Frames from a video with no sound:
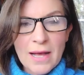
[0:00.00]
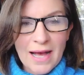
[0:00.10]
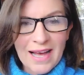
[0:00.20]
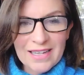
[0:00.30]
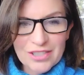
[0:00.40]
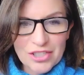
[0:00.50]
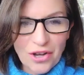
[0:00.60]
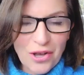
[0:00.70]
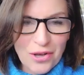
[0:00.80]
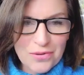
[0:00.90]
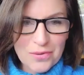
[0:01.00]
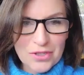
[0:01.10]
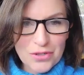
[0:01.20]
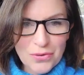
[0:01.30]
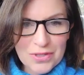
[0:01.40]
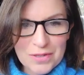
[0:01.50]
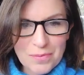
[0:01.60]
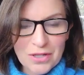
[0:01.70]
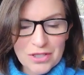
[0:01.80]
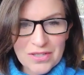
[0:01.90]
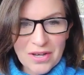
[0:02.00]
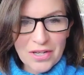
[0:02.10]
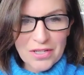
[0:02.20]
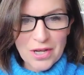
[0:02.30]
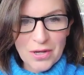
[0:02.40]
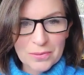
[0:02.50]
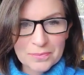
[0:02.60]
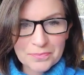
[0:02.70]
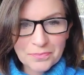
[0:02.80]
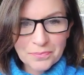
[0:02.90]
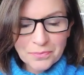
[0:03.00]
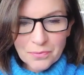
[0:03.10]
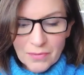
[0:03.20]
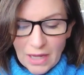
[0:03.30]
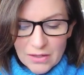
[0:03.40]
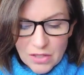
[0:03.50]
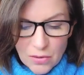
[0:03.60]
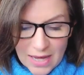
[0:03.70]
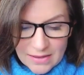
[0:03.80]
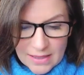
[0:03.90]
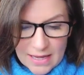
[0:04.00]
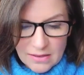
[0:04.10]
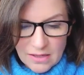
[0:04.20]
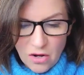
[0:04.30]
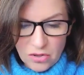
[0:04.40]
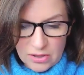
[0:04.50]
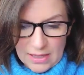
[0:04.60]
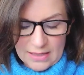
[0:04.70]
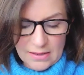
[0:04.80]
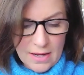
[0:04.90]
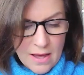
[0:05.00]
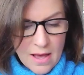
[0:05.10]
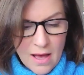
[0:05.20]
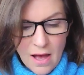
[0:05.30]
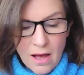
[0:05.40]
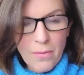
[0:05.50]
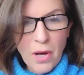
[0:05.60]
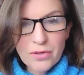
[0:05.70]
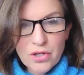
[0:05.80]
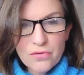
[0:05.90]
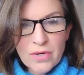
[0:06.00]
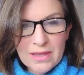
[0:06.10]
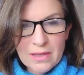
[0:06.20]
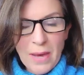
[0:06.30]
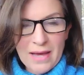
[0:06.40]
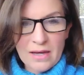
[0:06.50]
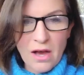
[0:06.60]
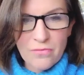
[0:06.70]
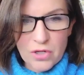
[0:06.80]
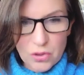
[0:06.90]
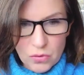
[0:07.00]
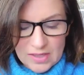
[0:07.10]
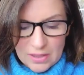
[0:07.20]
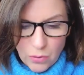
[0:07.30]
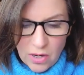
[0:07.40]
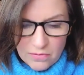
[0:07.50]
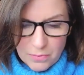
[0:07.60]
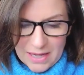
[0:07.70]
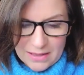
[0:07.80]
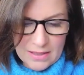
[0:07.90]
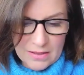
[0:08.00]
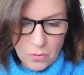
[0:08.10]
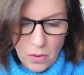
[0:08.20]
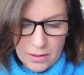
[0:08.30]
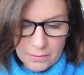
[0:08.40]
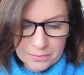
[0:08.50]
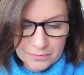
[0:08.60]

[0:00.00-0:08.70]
And I hope you enjoy it as much as I do. So let's get started. I'm going to read the back cover and you'll see why I've picked this one.